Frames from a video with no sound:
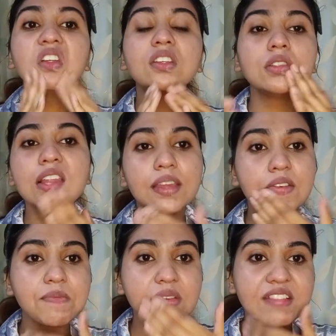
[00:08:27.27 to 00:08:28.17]
It's like
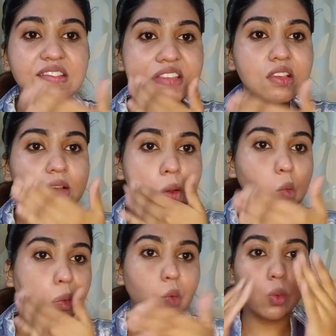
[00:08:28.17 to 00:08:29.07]
giving me this
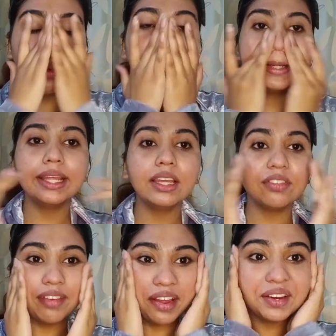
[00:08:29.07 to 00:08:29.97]
whitening
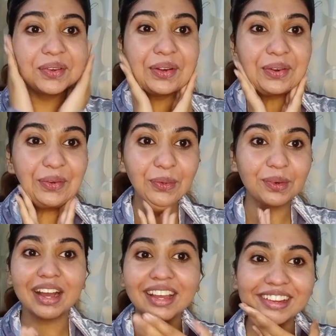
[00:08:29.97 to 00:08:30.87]
effect. I don't know
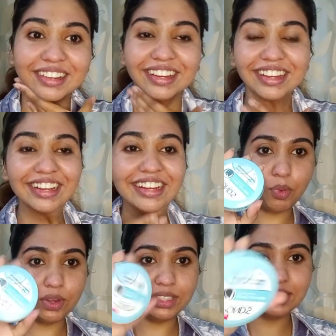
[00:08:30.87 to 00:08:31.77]
why.
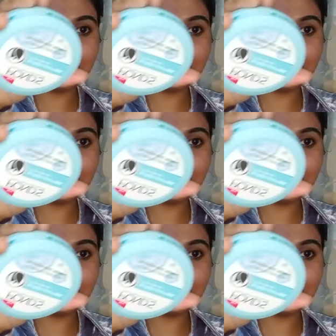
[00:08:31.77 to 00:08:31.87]
Points